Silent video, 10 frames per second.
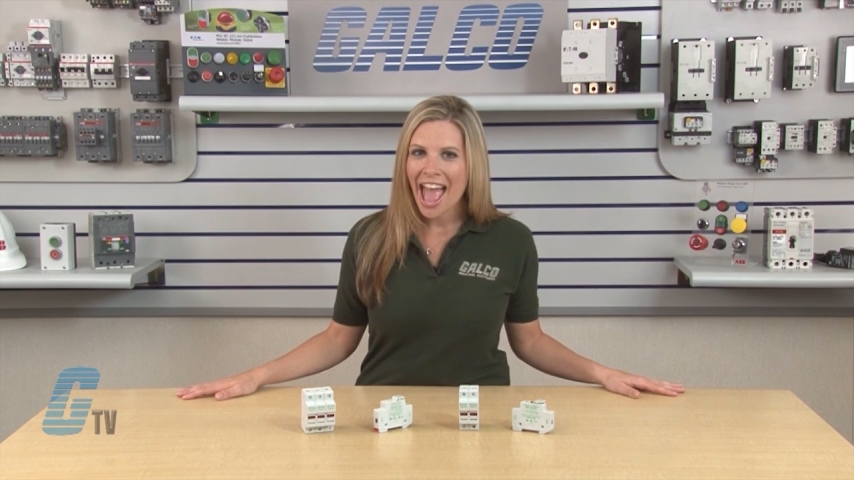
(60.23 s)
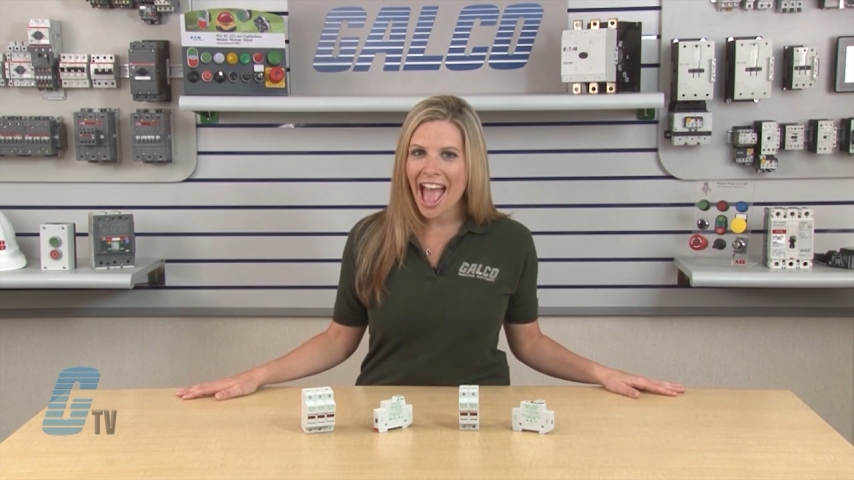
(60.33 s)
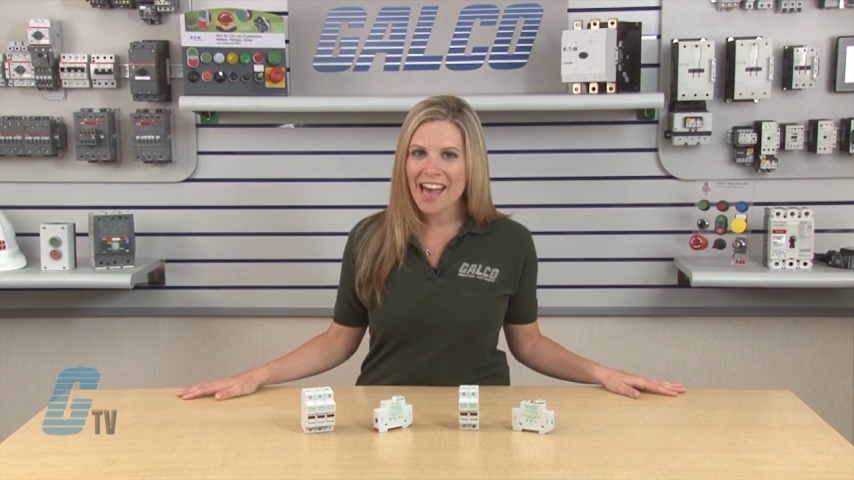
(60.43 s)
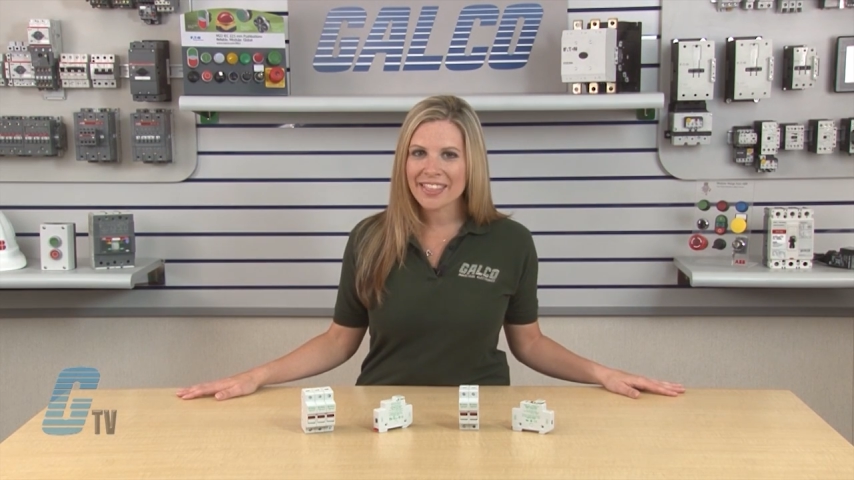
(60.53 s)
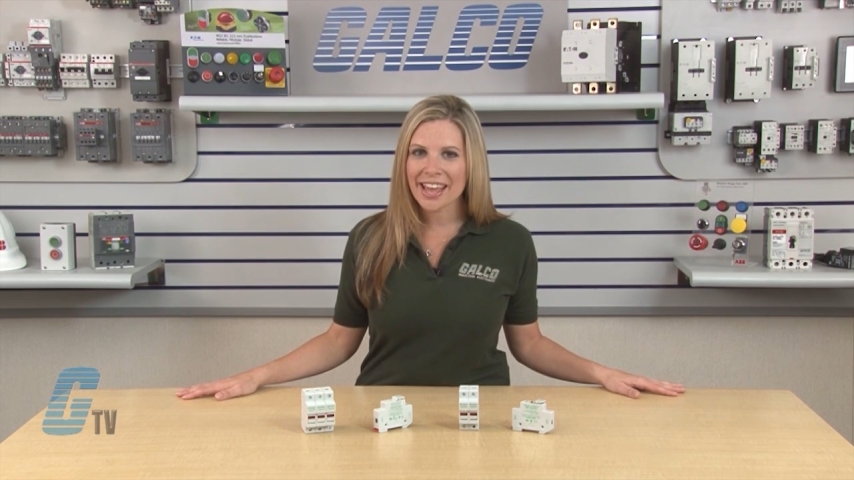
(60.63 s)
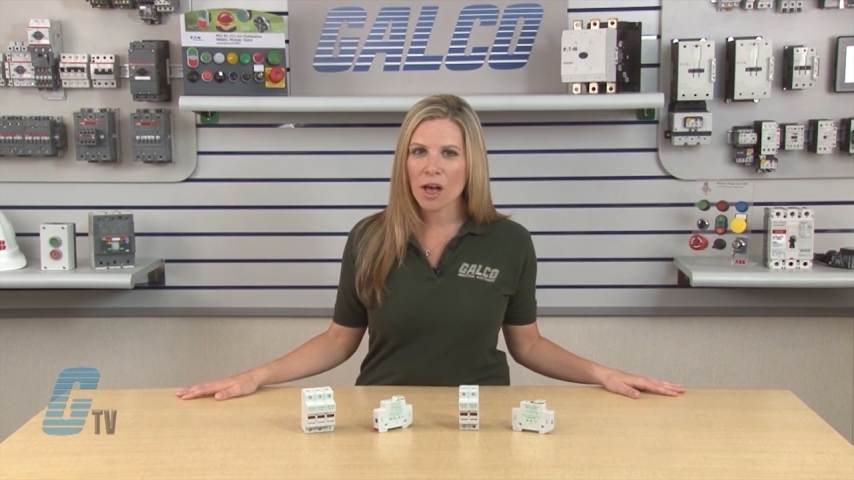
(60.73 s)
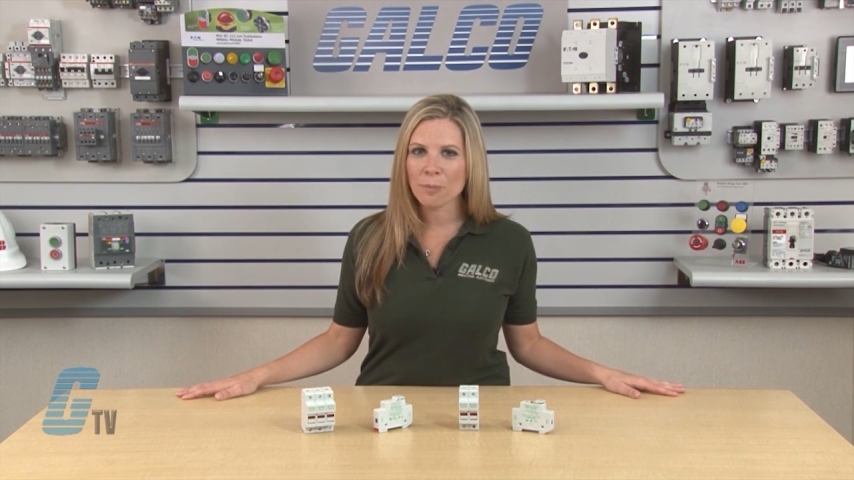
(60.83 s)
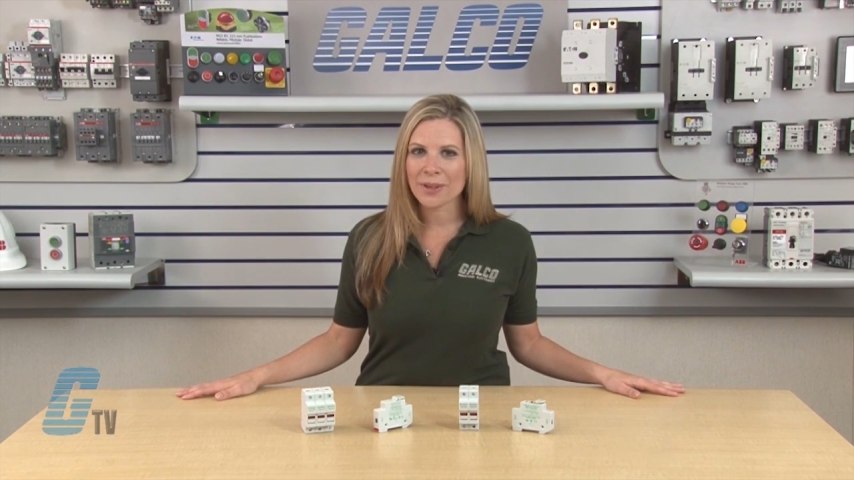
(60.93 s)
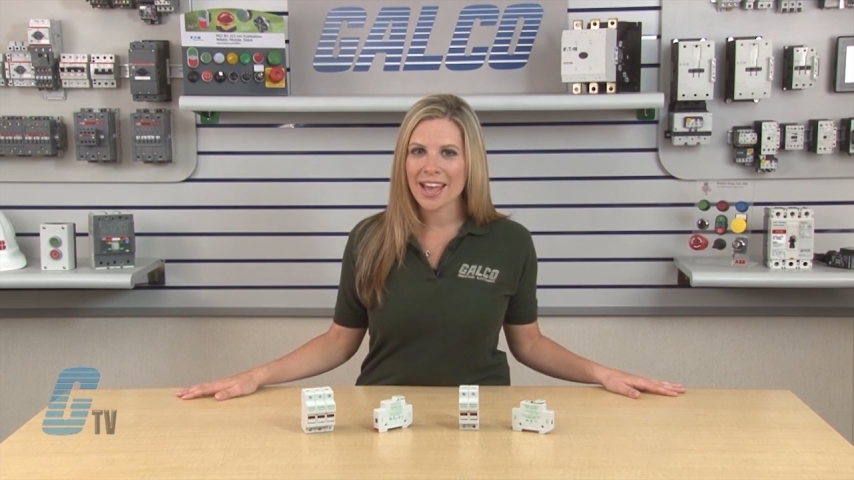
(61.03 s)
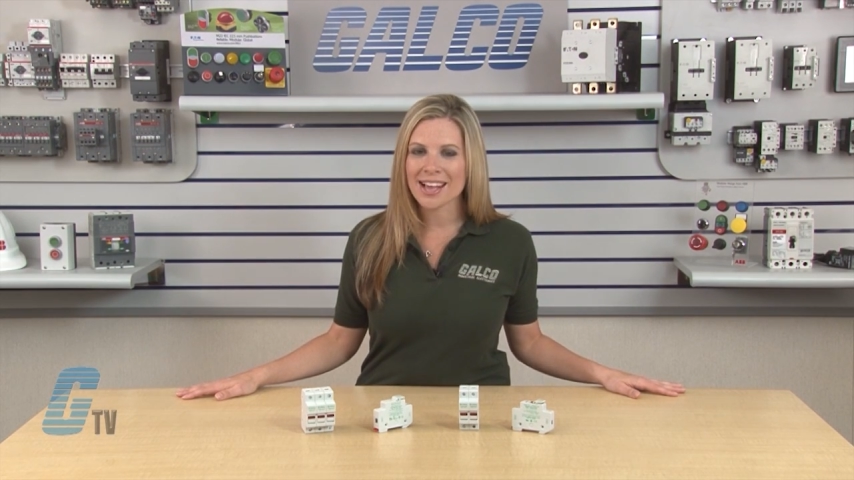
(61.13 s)
and the
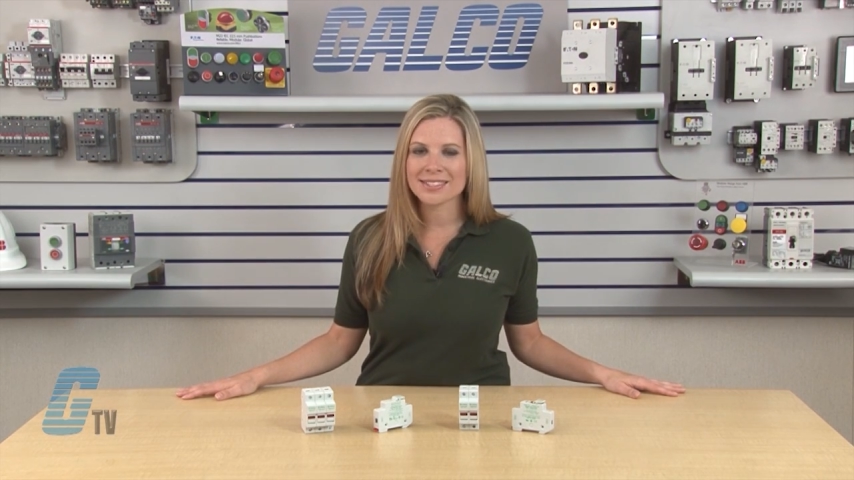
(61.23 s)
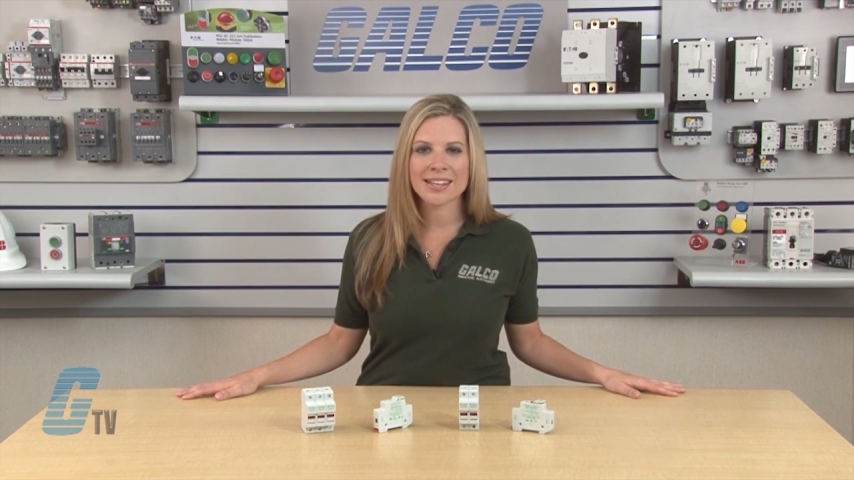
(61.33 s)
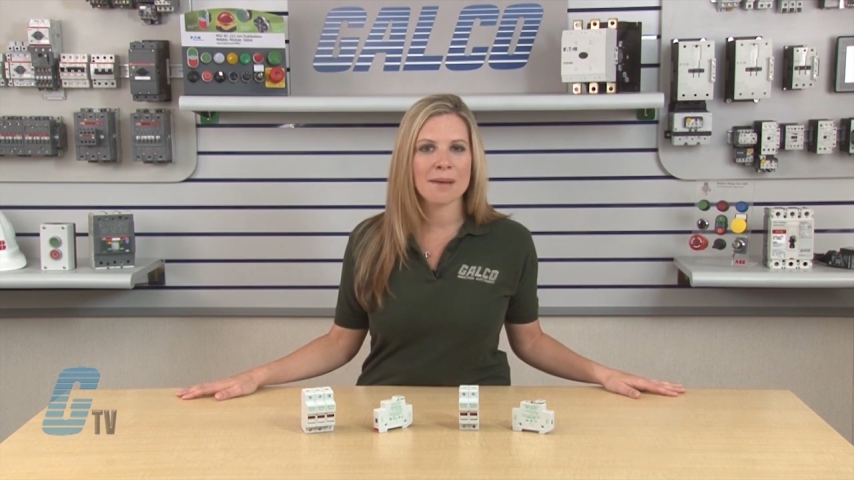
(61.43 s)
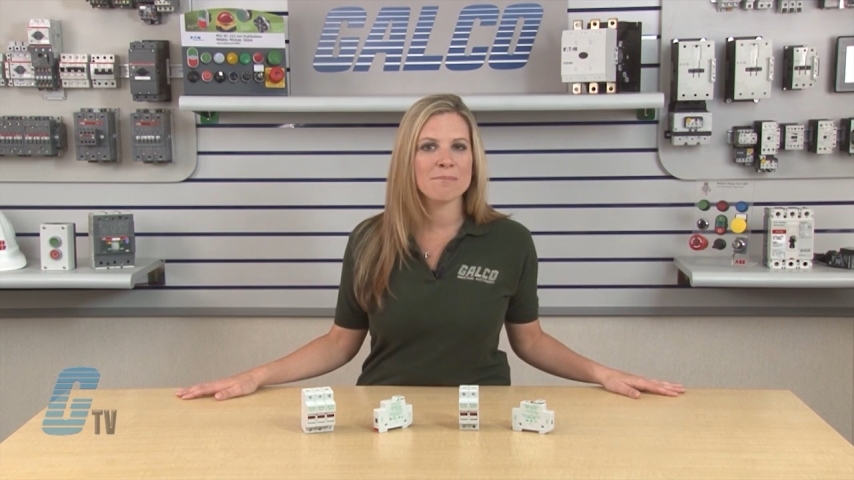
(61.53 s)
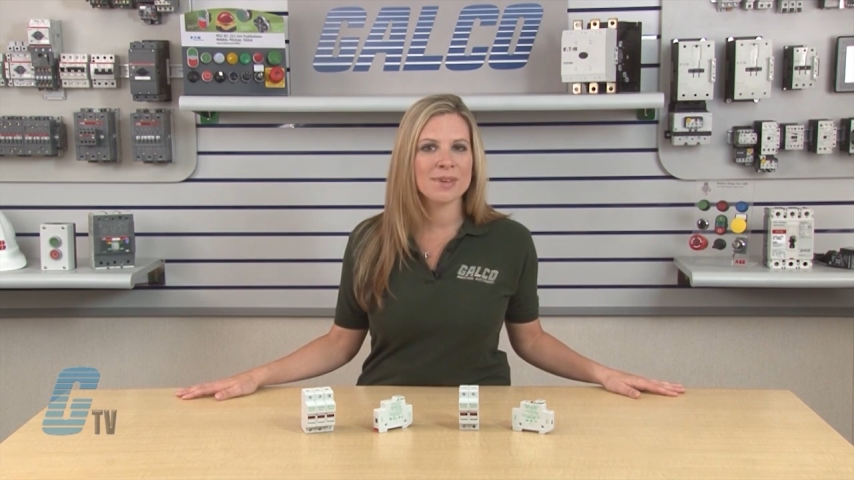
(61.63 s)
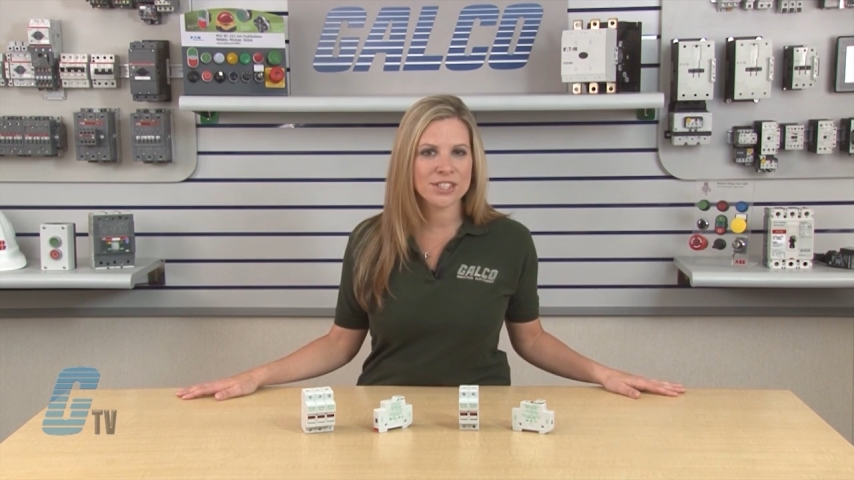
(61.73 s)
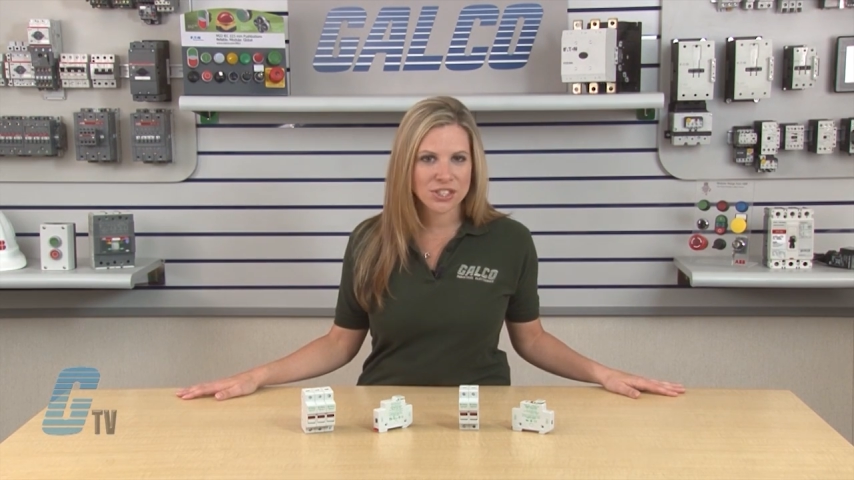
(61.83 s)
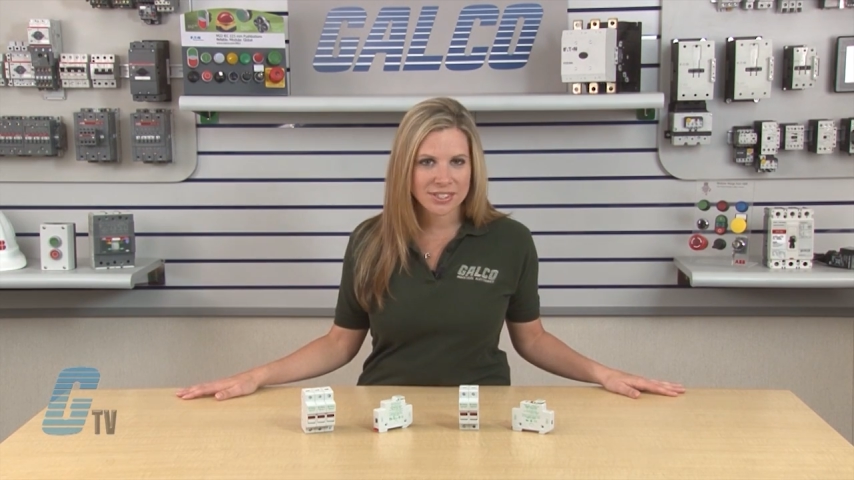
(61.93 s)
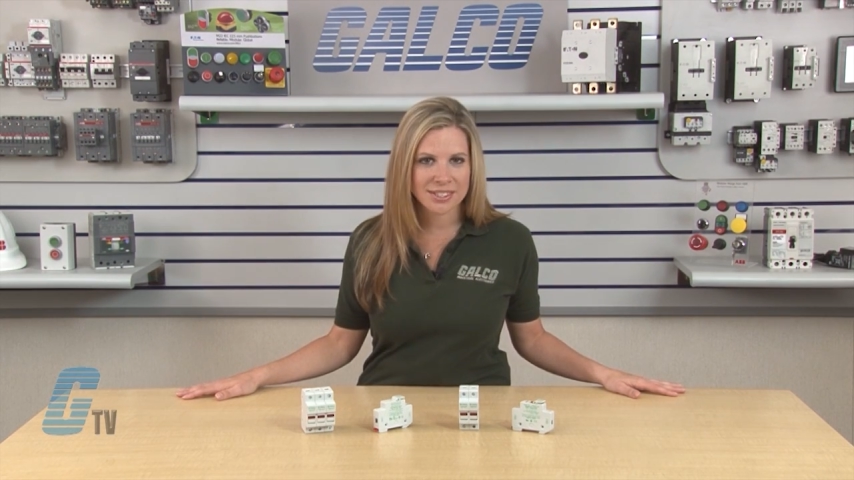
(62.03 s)
LPSM midget